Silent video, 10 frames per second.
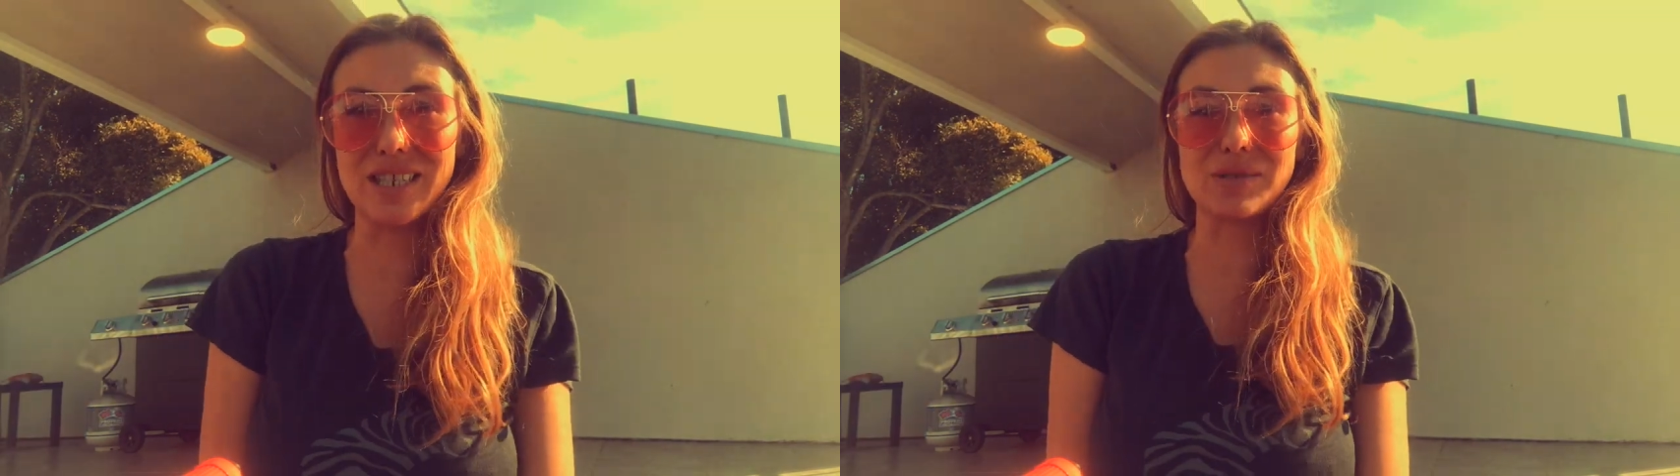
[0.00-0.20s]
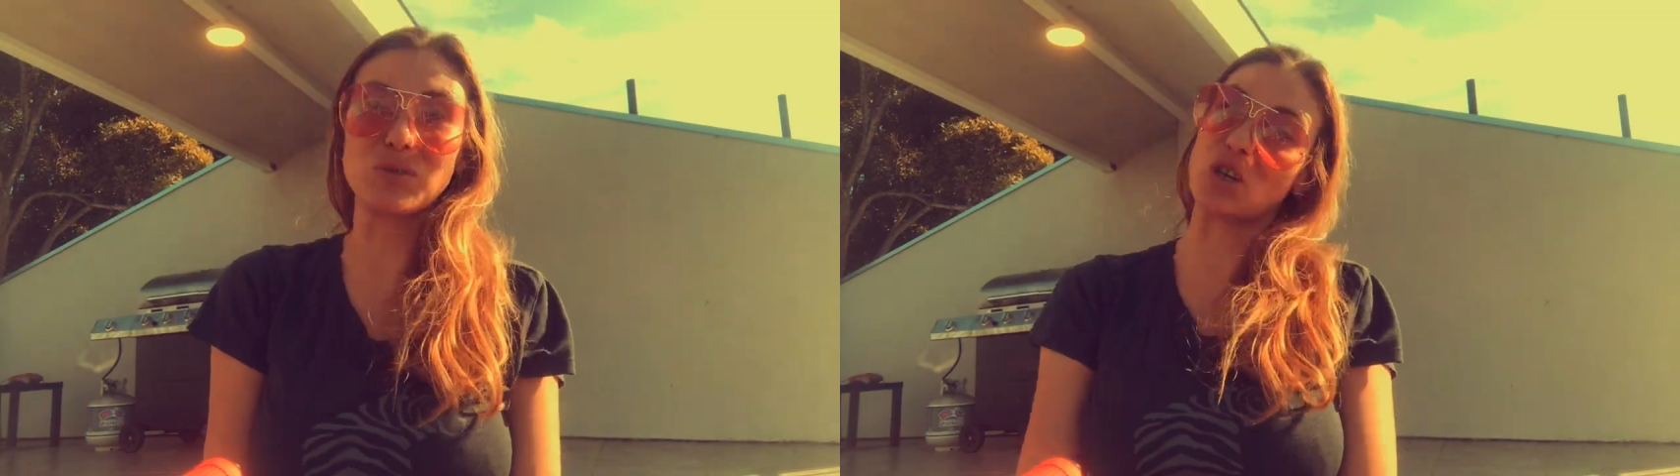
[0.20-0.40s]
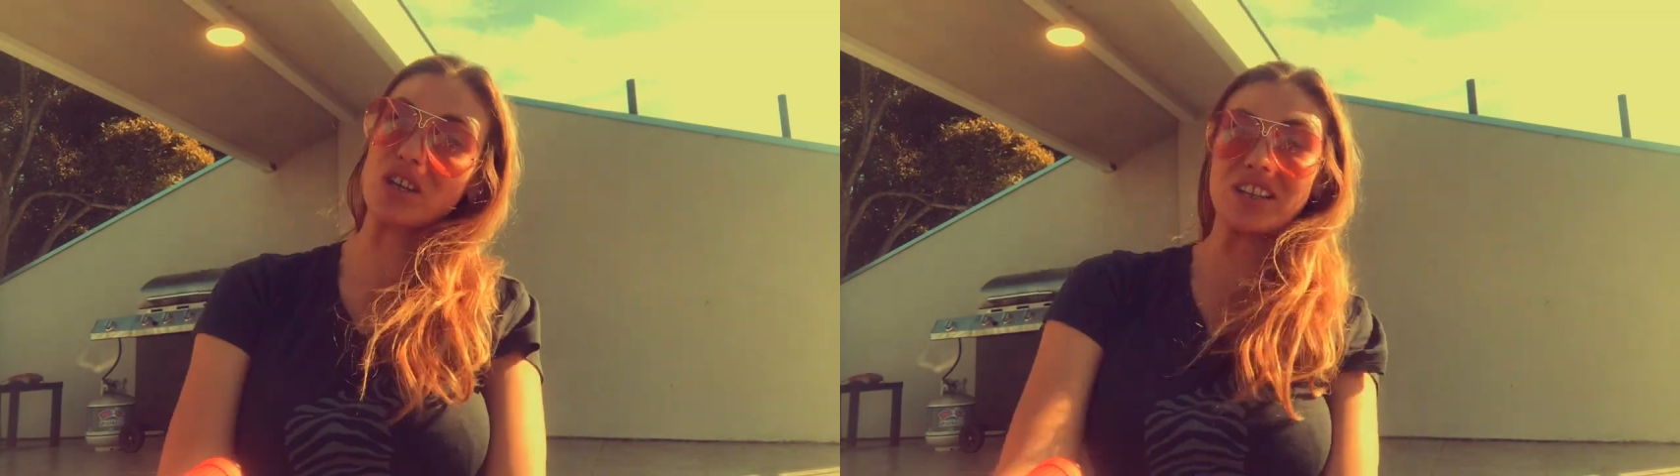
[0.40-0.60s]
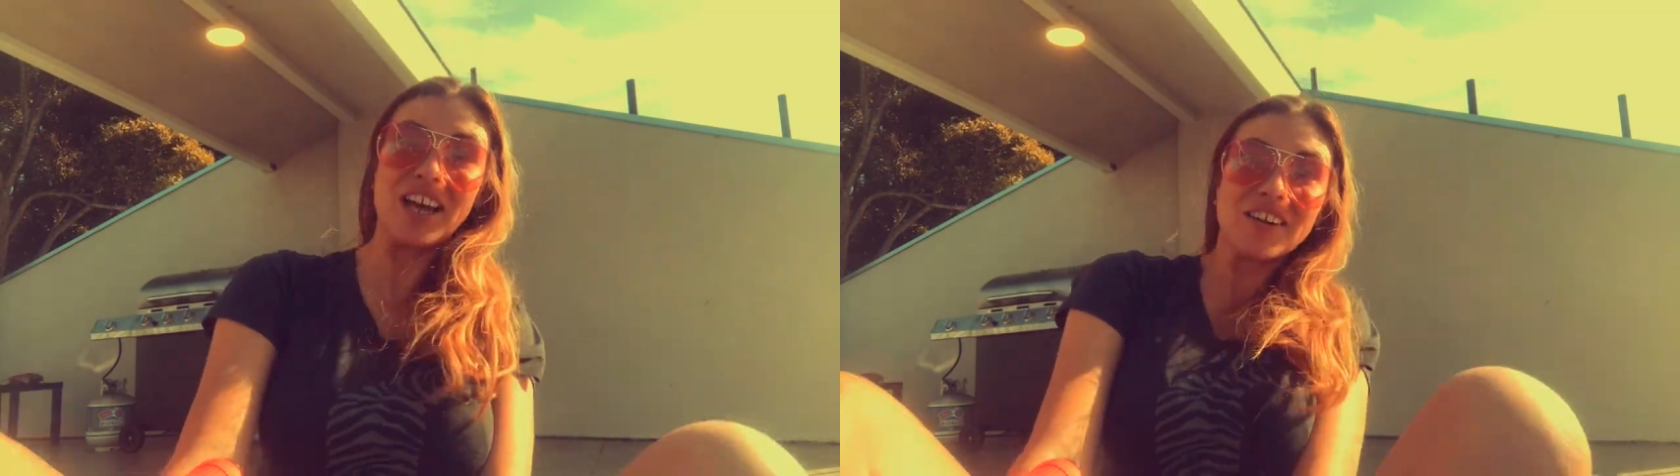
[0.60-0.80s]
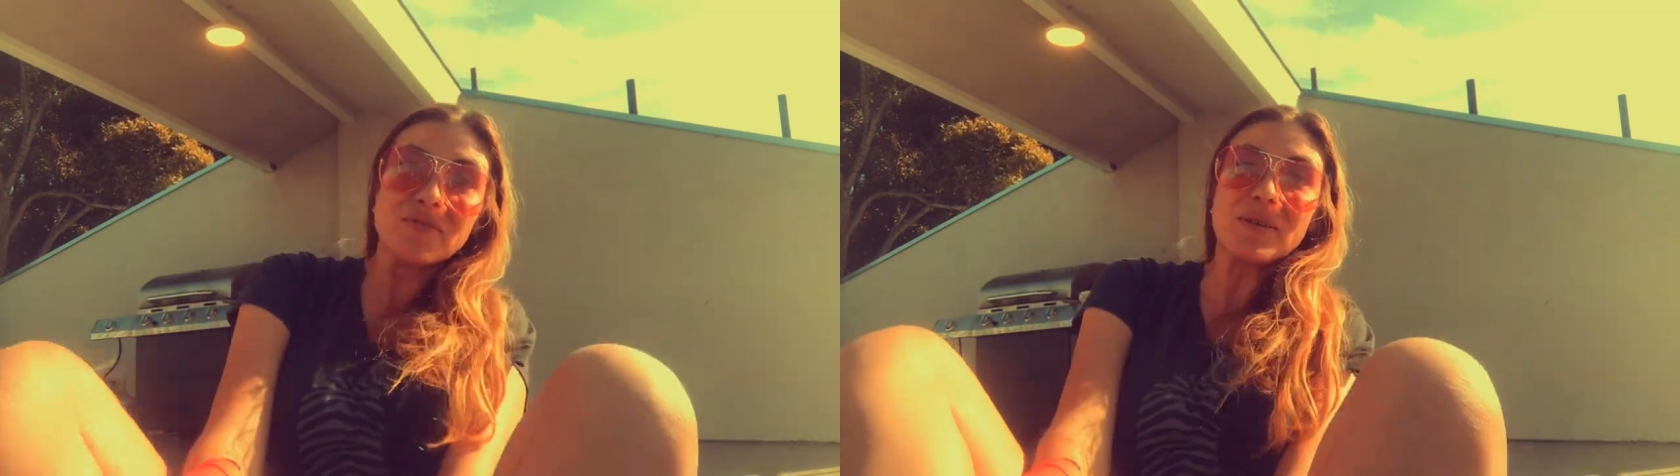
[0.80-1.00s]
I'm sure a lot
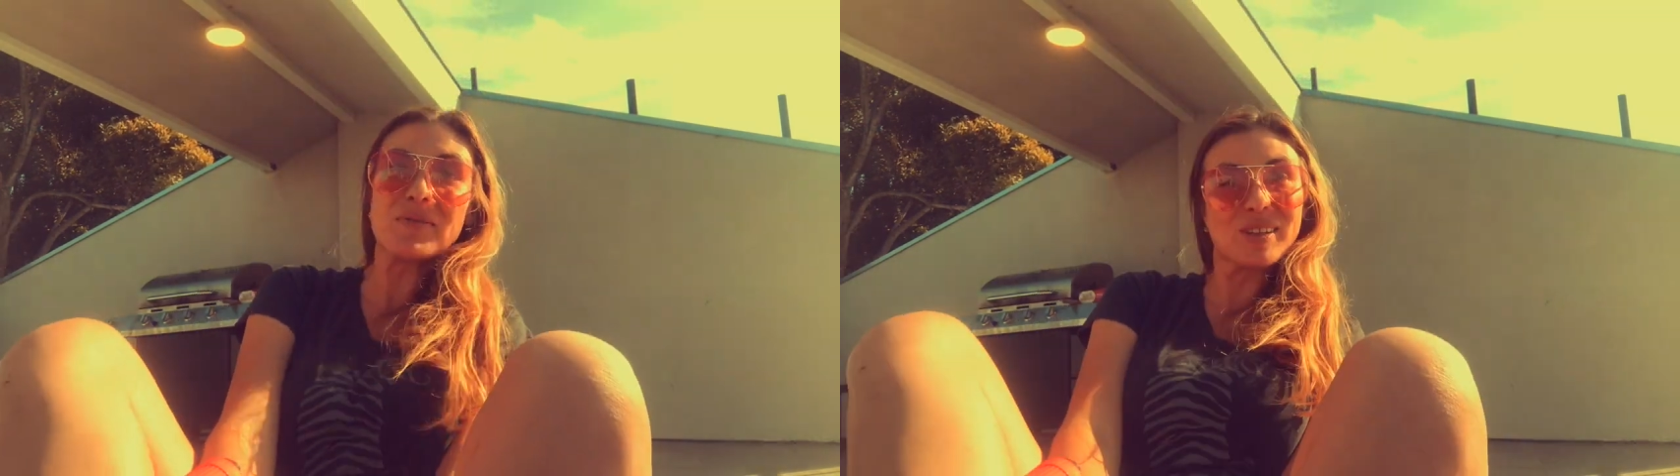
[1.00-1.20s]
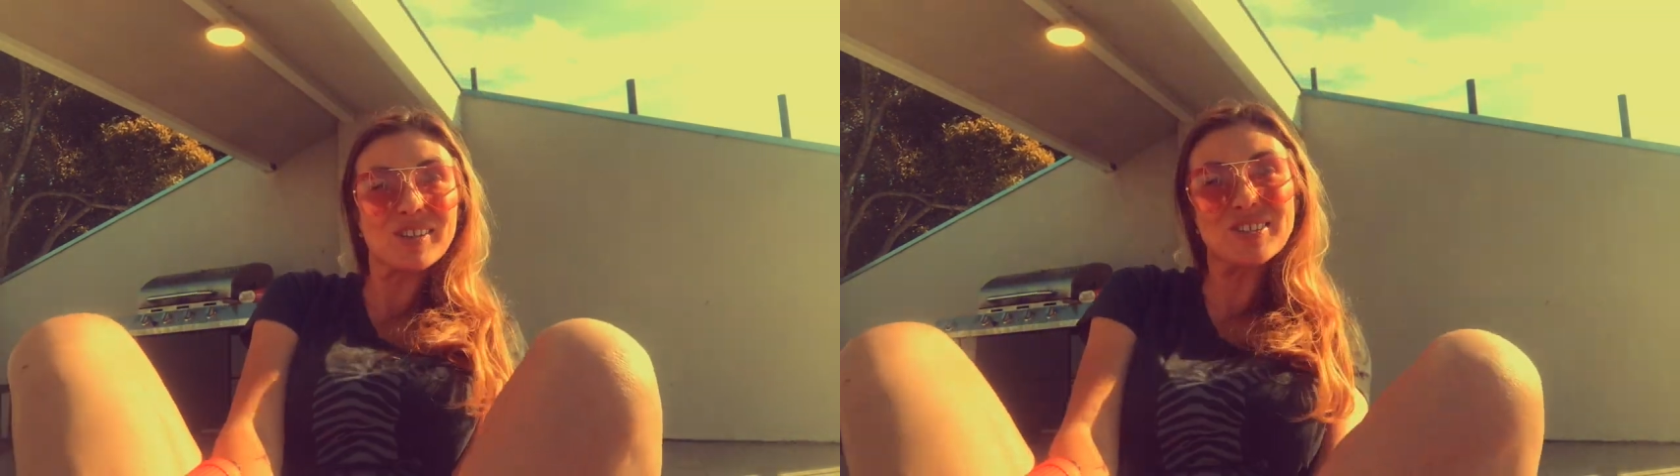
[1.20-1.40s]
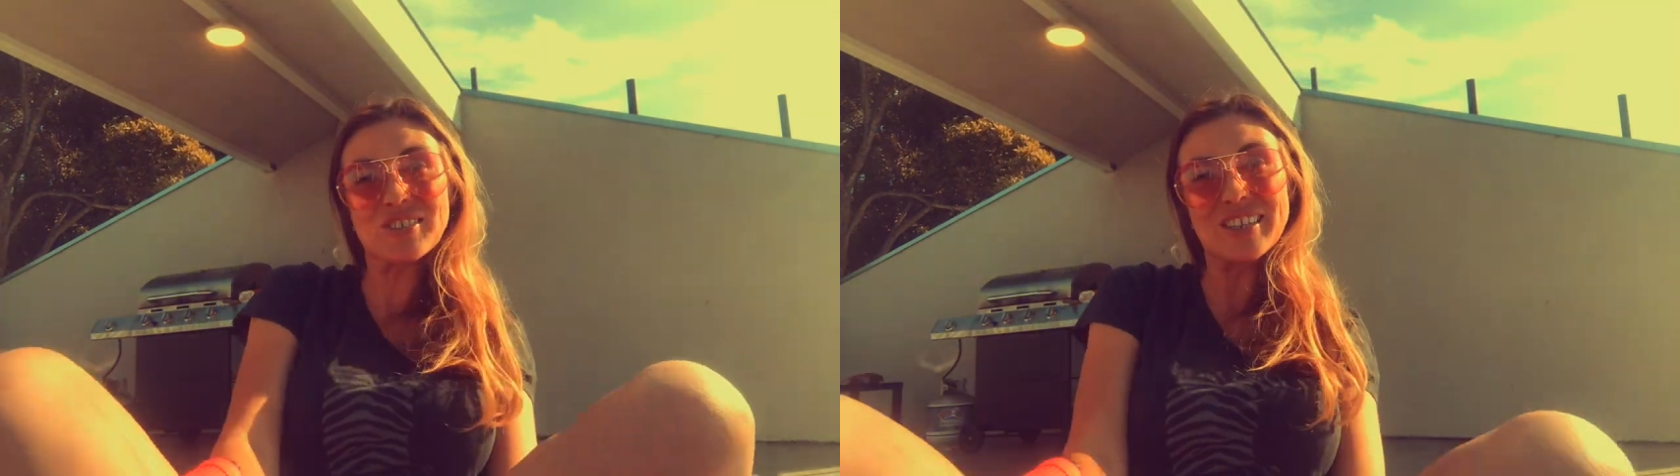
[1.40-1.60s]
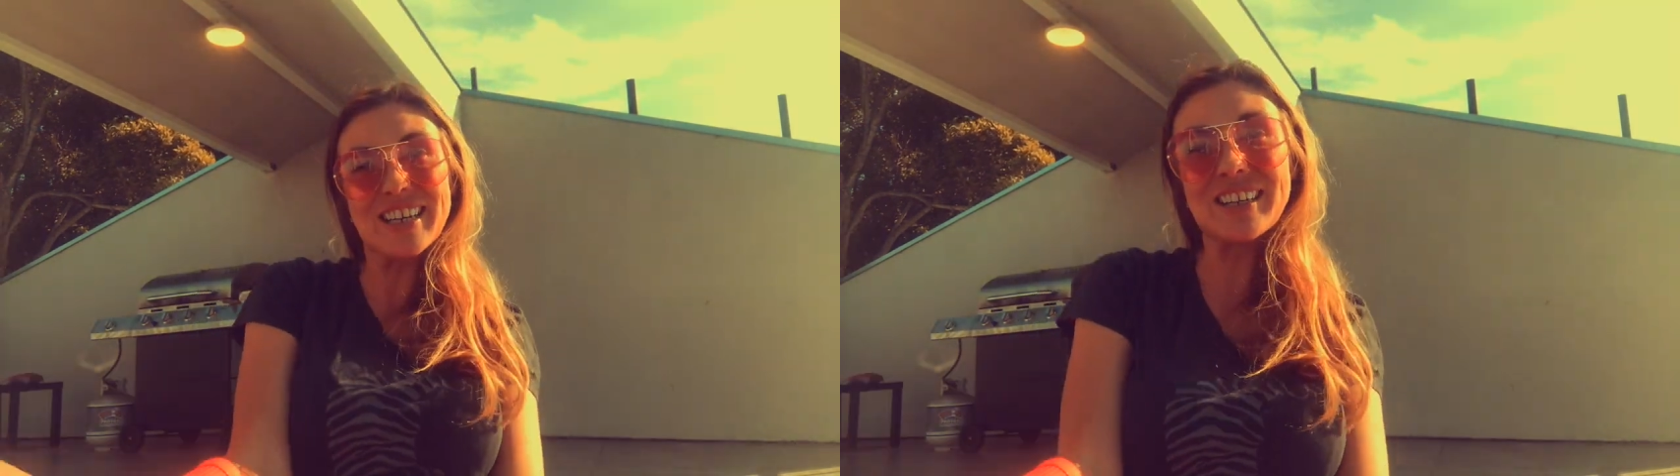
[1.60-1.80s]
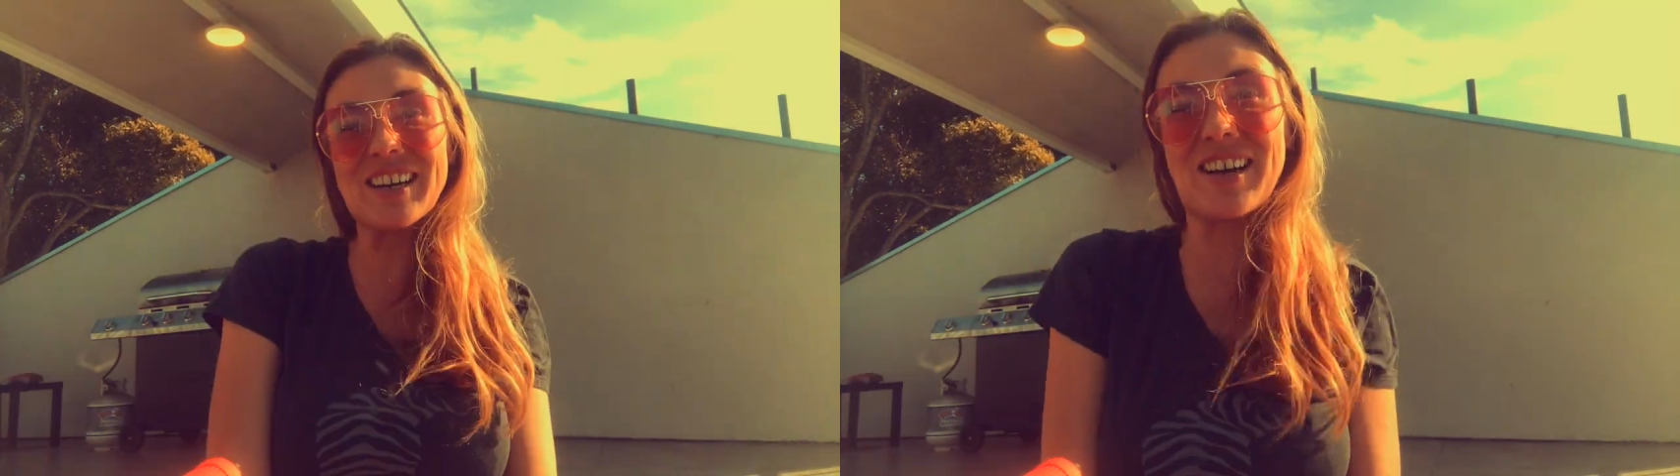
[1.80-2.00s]
of people are doing,